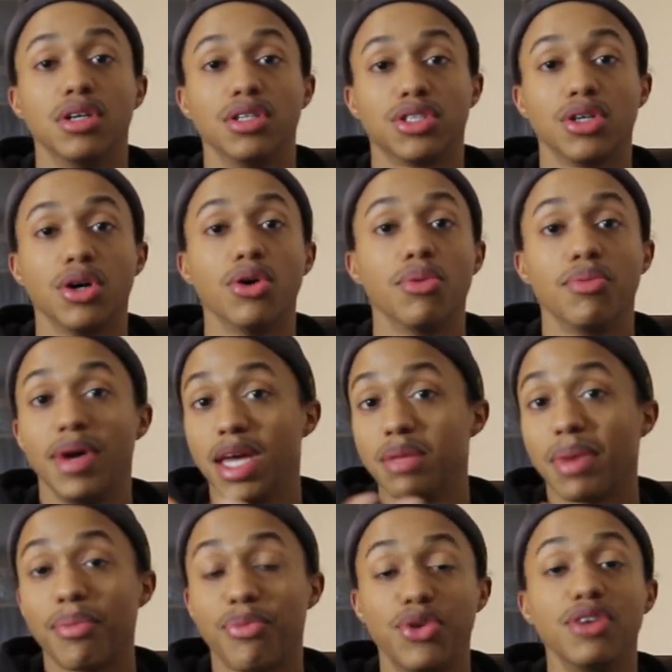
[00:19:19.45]
So in
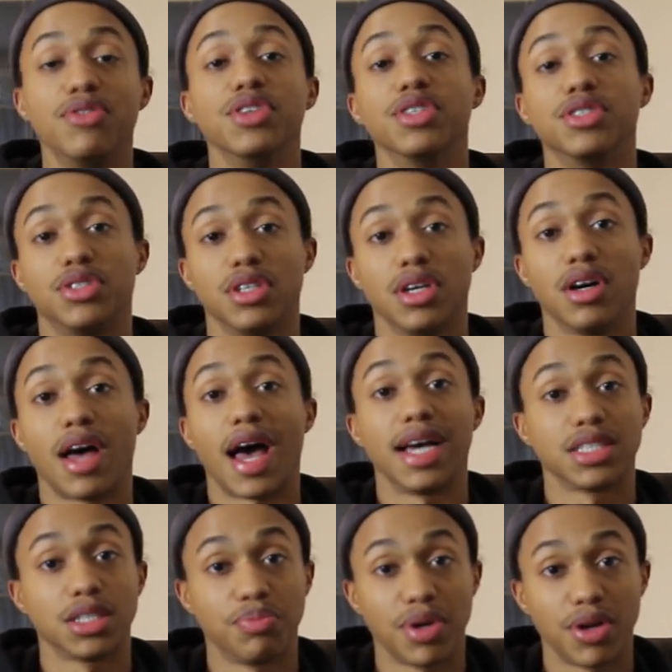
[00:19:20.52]
my previous uh,
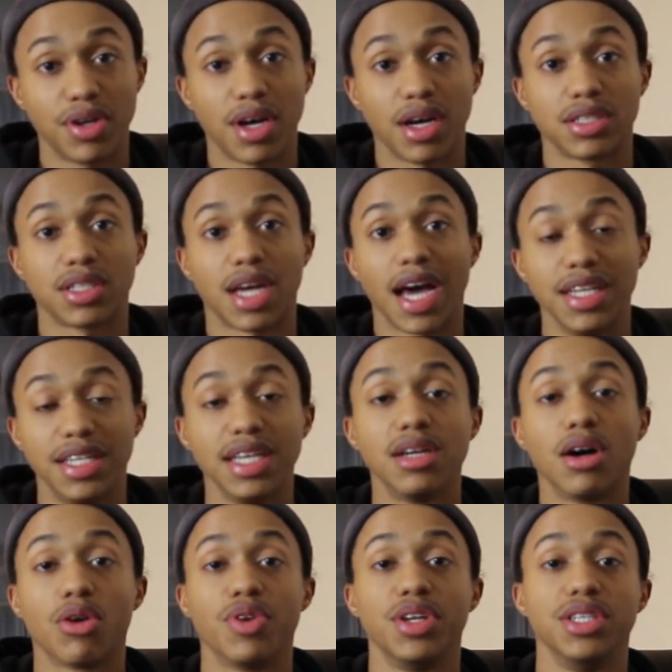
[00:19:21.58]
Ask Paradox, I
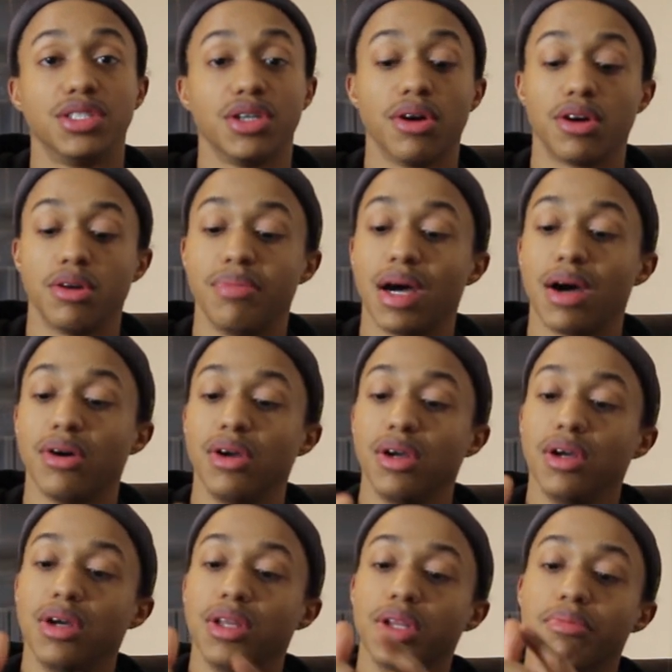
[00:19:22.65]
did already talk about
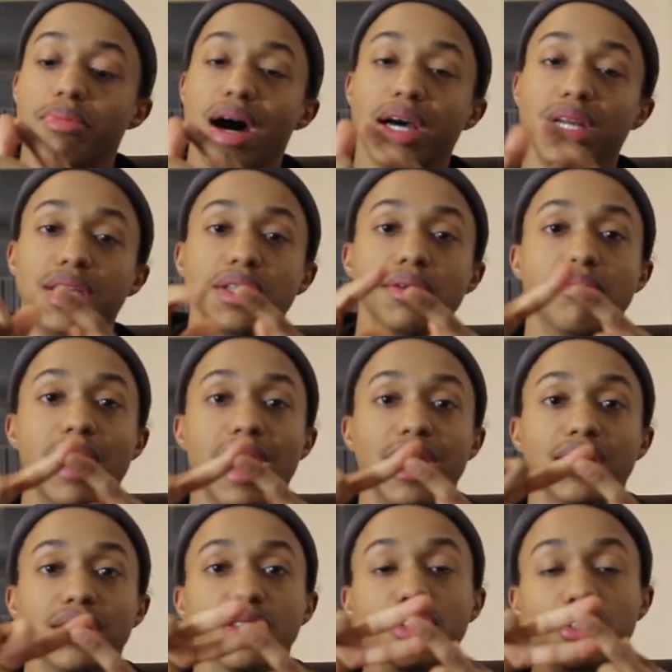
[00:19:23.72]
the body, the
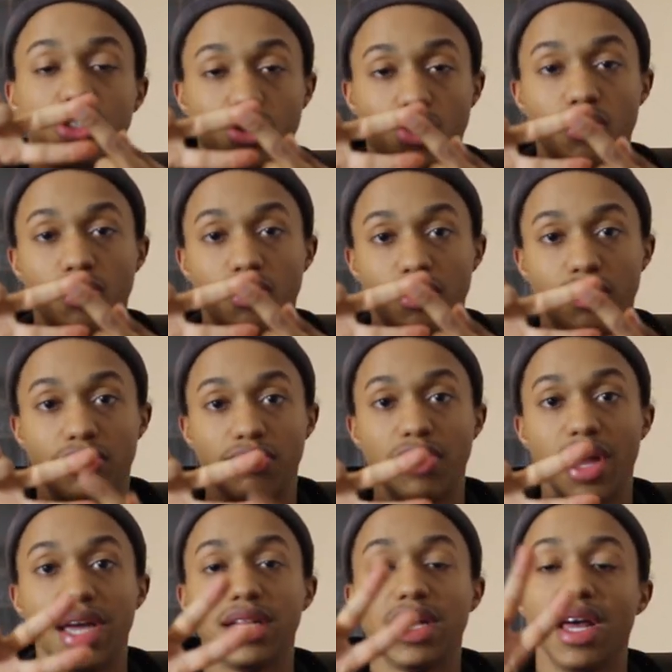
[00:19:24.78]
mind, the soul,
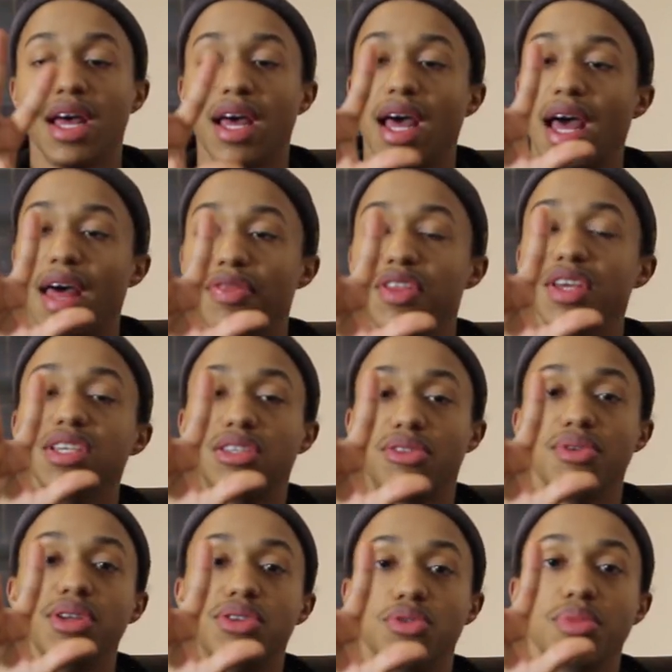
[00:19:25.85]
right? And these
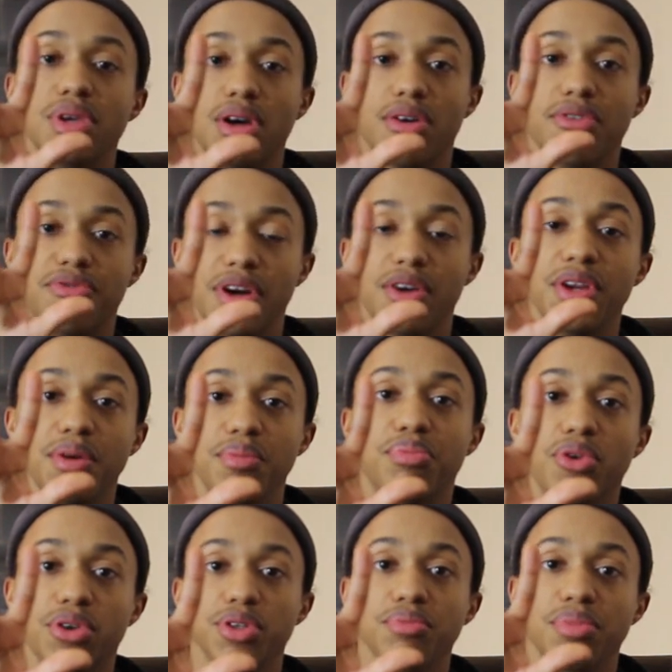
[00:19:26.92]
three to me are very
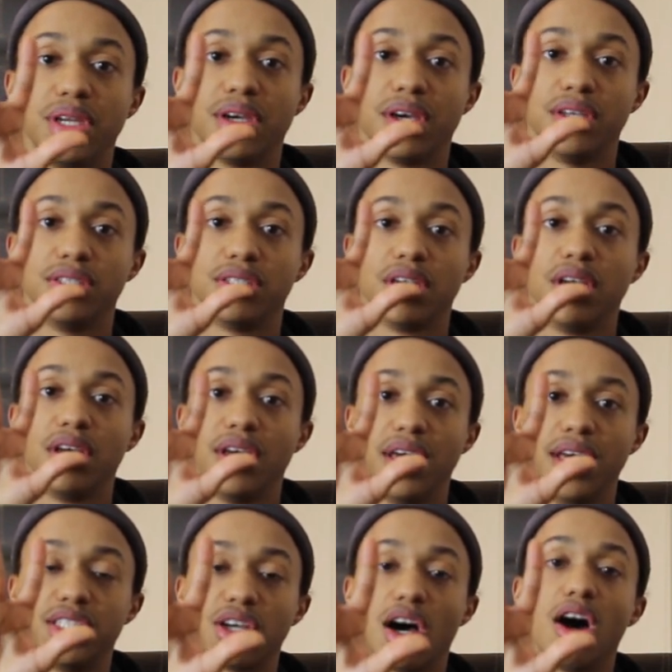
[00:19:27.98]
important because
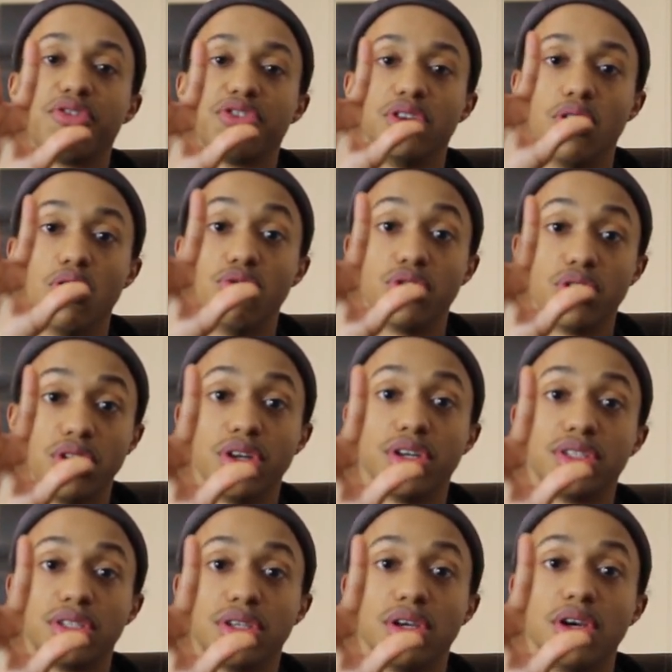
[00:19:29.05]
it's often
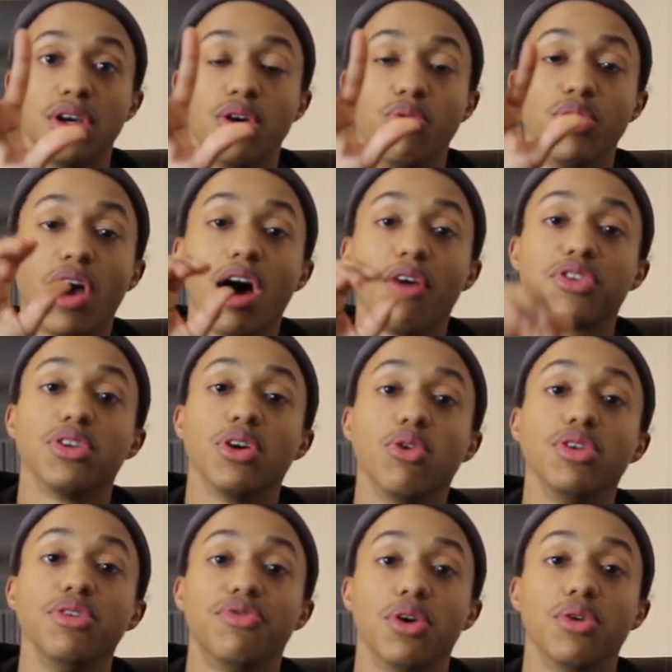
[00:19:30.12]
overlooked. We often
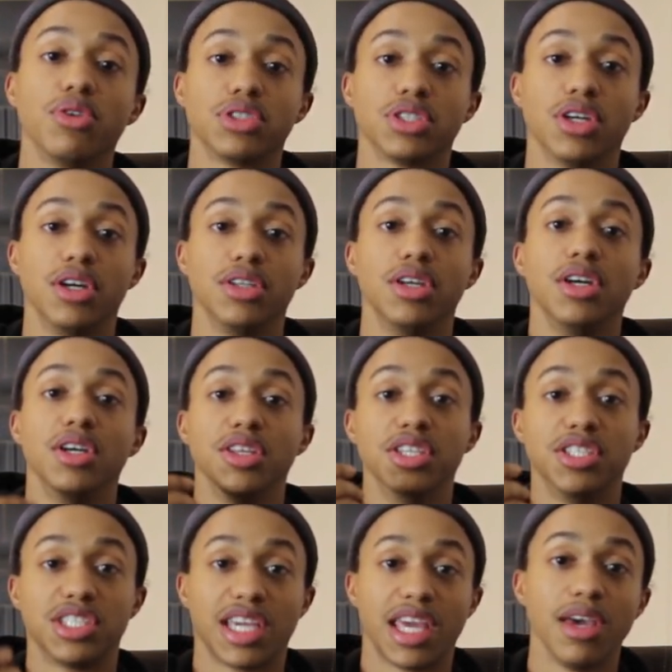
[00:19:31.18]
only focus on
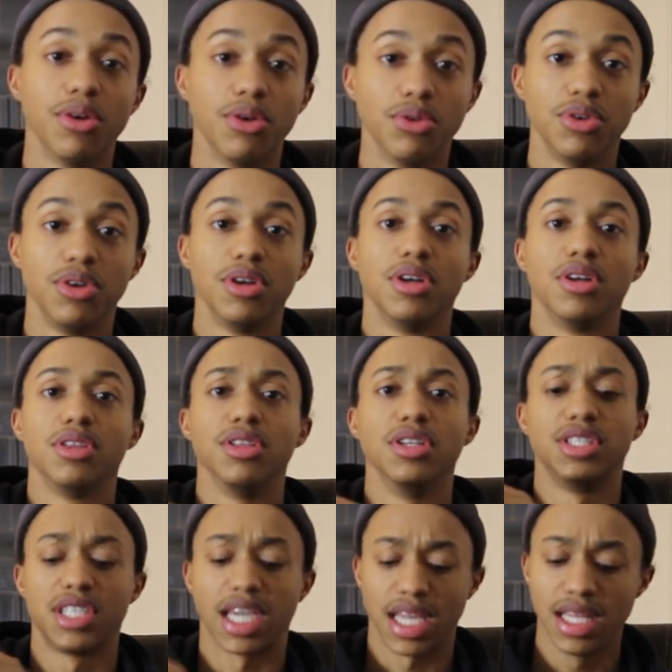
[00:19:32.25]
the skill, the
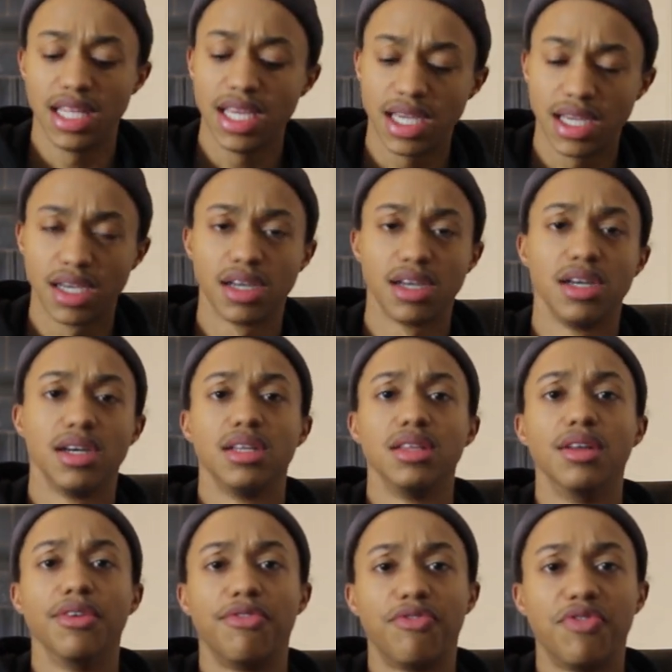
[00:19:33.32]
technique,
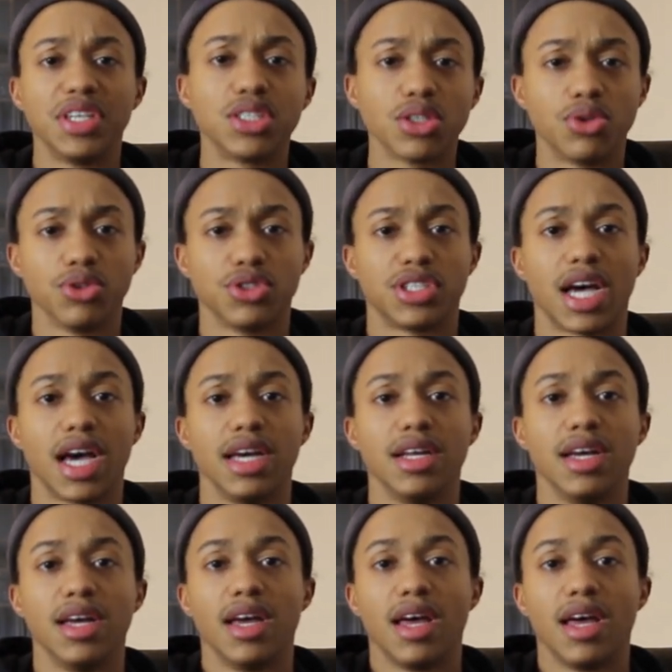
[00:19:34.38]
the physical side.